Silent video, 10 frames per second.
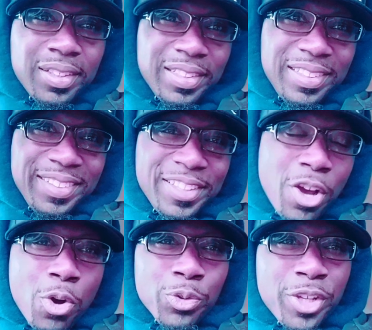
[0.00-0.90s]

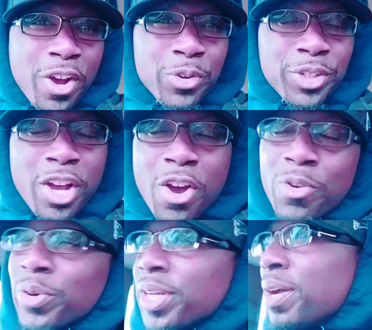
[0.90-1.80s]
Yo, yo, yo,
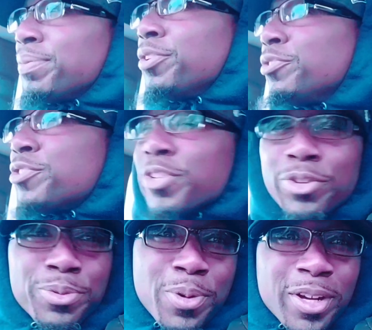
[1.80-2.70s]
what up,
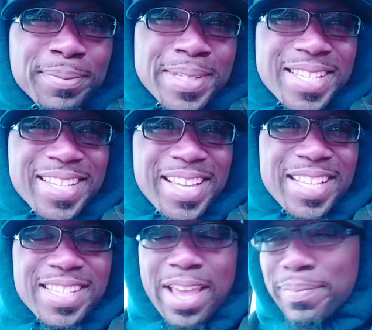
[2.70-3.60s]
YouTube? Welcome to
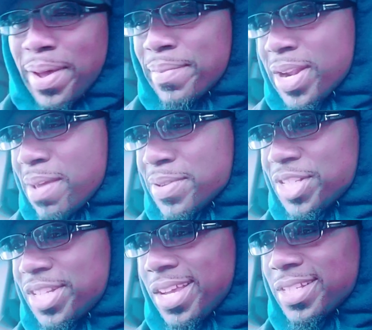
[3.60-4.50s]
Sinn-Take, man. My name
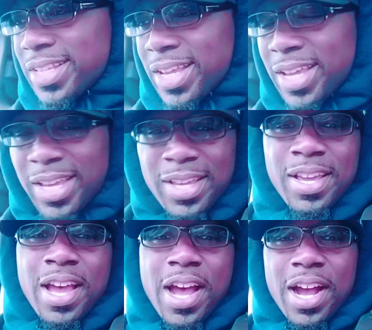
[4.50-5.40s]
is Jason.
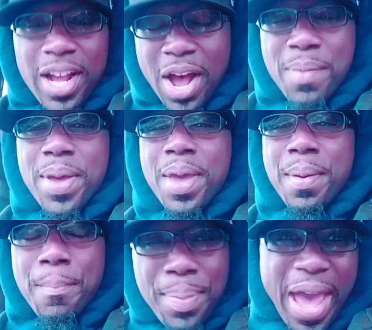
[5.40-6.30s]

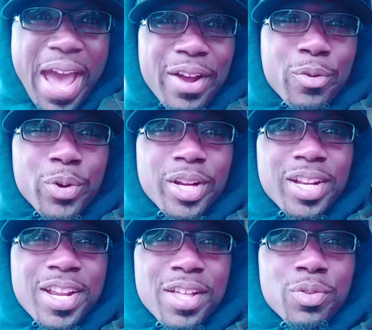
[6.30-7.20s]
Coming back with
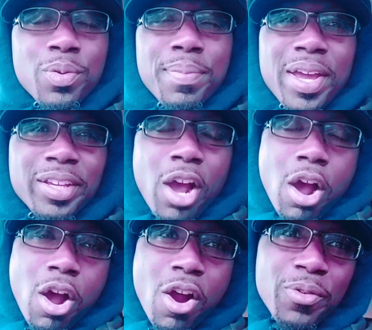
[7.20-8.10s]
another one, man.
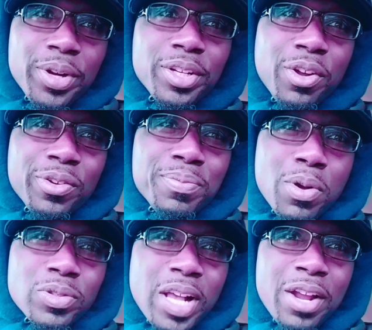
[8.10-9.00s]
Y'all already know the
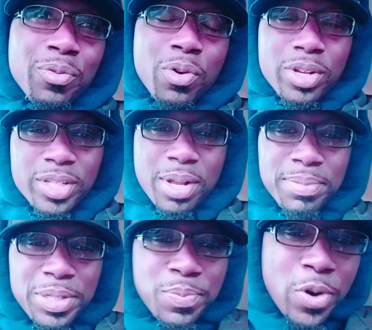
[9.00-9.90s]
most do done woke us
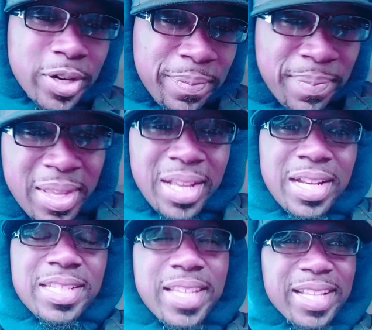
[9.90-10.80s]
up this morning.
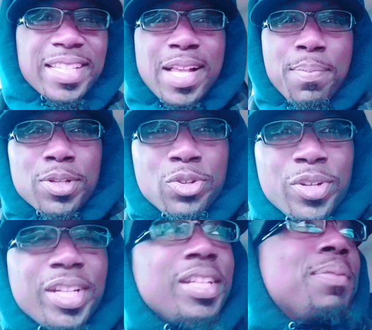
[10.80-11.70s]
Let's take this
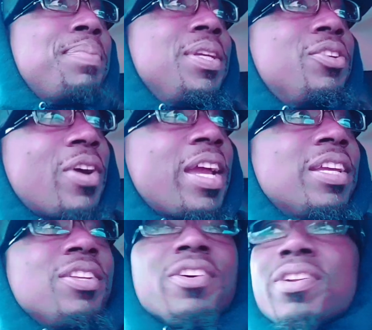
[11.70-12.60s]
opportunity to be
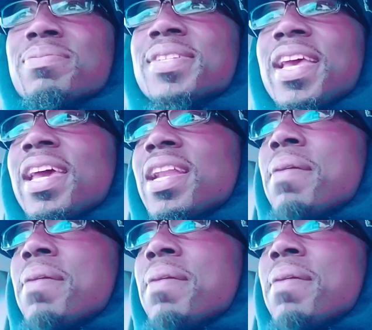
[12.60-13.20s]
great. You know what I'm saying?